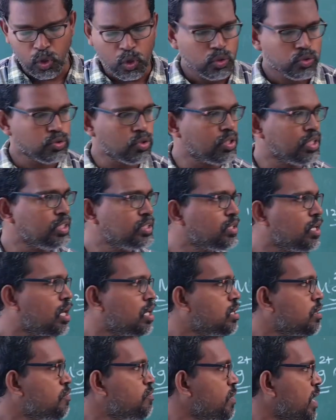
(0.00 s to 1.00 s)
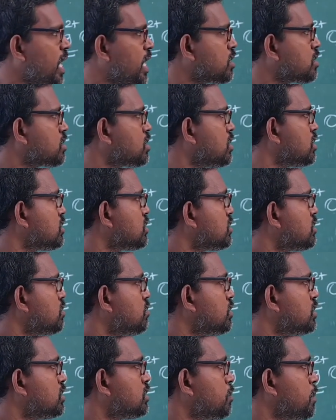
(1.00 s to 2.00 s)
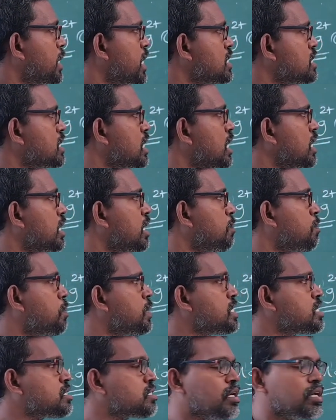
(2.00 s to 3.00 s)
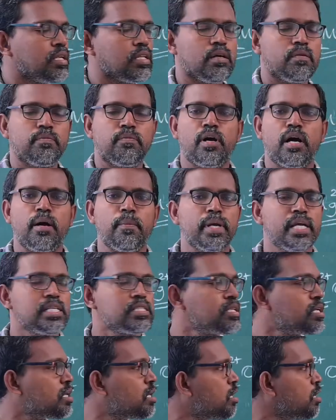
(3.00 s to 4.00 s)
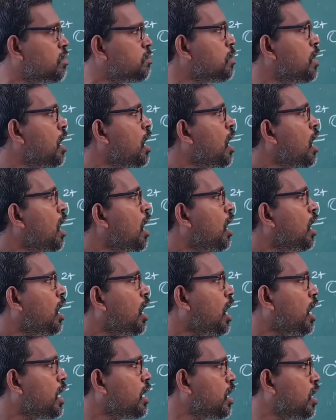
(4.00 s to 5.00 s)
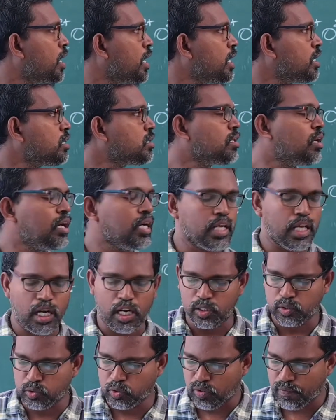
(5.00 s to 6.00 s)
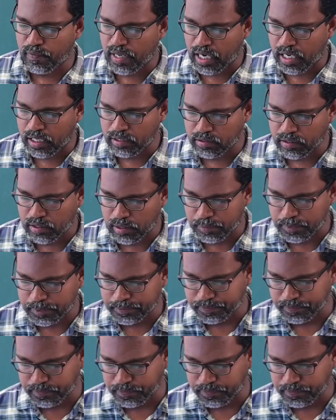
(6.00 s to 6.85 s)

So, these are the factors which majorly depends on the formation of ionic or electrovalent compound.